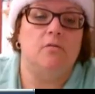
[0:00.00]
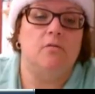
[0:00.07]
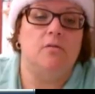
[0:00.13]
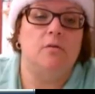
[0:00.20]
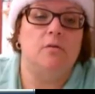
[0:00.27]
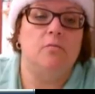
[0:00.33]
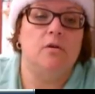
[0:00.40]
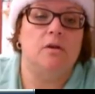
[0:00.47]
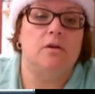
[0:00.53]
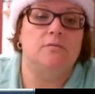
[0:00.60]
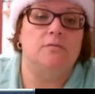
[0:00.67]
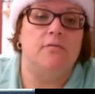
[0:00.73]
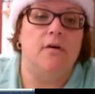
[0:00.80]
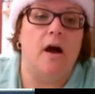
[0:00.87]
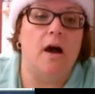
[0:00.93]
Then we're going to
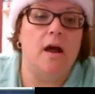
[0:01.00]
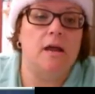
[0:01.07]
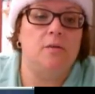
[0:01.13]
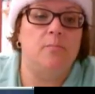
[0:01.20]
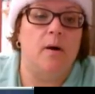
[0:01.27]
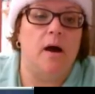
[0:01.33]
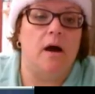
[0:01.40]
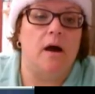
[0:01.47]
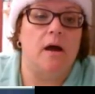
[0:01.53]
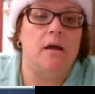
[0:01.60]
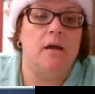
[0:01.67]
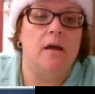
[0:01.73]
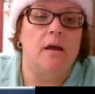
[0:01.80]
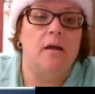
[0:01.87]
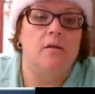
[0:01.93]
divide by
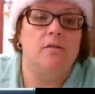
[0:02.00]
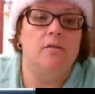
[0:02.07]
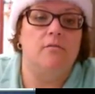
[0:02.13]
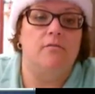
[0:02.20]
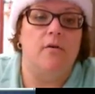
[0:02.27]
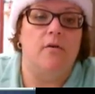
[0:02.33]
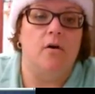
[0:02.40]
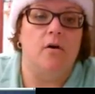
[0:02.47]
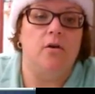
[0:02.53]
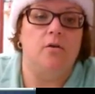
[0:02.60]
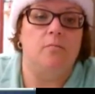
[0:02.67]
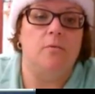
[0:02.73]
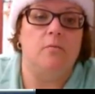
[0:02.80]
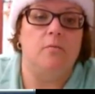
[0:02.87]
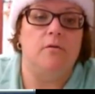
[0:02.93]
the volume
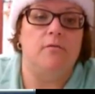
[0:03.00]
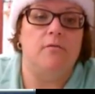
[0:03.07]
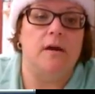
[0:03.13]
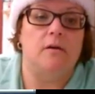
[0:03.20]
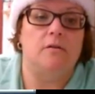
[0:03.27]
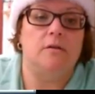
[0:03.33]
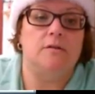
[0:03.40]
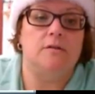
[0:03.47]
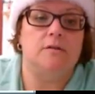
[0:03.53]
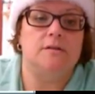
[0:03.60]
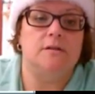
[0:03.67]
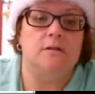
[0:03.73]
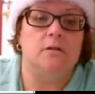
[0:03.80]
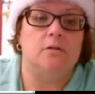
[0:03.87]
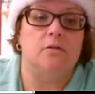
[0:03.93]
that we found in the
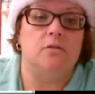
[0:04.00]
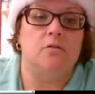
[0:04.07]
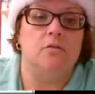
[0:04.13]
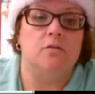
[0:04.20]
cylinder